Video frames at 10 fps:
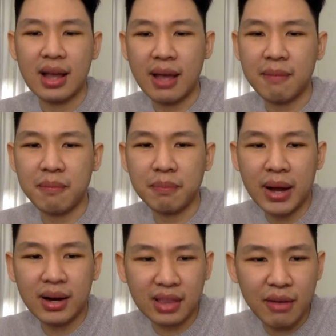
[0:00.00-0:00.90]
And
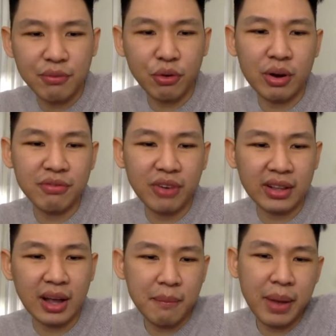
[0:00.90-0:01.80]
by the time foreign
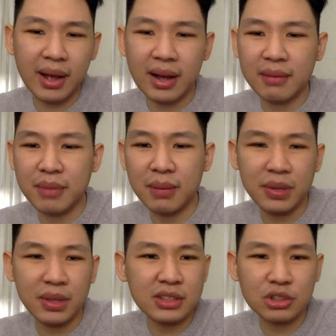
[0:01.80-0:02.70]
fund come back,
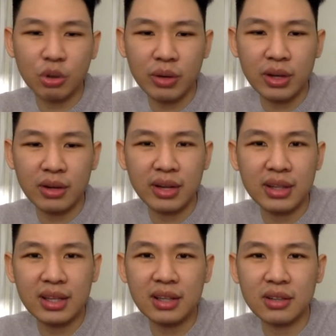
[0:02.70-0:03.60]
maybe this story
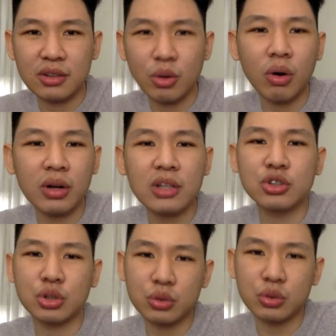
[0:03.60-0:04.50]
already no longer
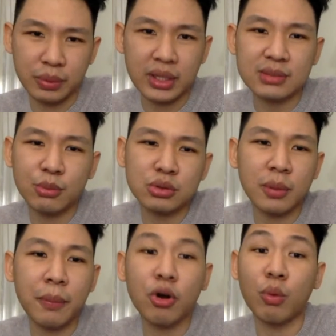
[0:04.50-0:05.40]
true because most
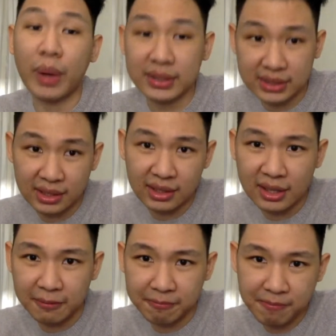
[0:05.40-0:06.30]
people got vaccine
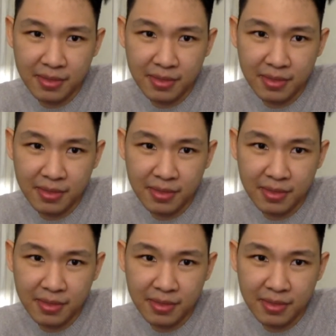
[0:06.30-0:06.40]
already.